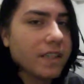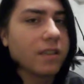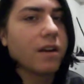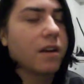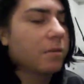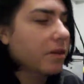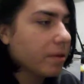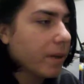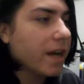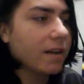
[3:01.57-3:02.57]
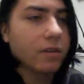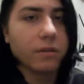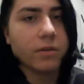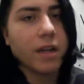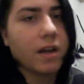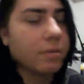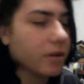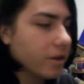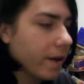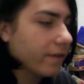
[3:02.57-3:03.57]
is on them or your band logo's on them
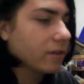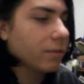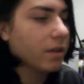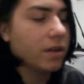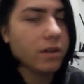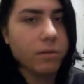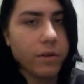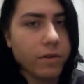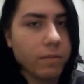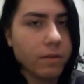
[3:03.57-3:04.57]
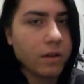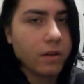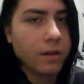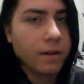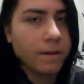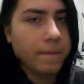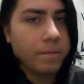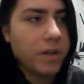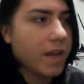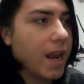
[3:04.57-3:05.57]
or you have something to do with them.
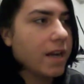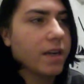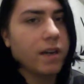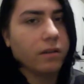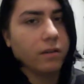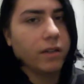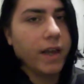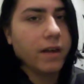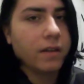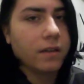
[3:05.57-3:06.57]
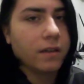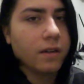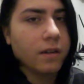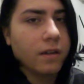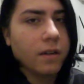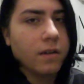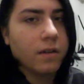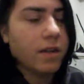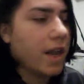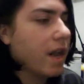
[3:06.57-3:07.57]
You can't download that.
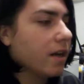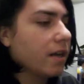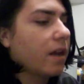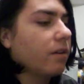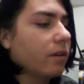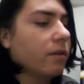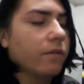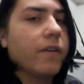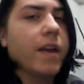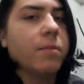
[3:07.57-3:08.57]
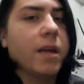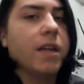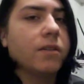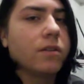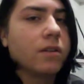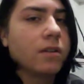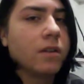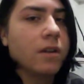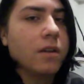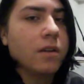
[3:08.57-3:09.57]
You can't download a fan base.
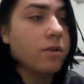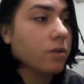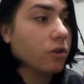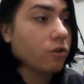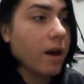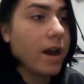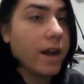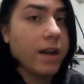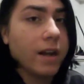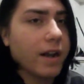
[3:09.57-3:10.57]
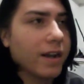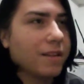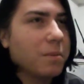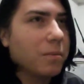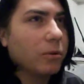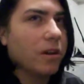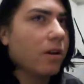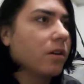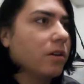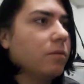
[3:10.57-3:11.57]
You can try, and I guess people could
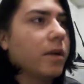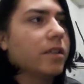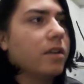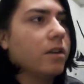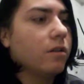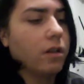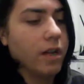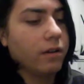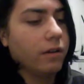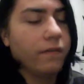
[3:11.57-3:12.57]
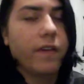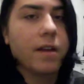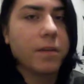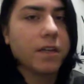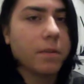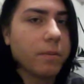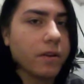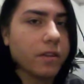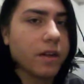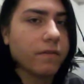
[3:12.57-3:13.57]
argue by saying you can download a fan base by
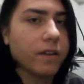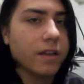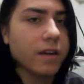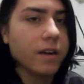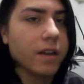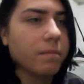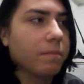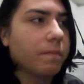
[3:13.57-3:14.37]
putting stuff on the internet,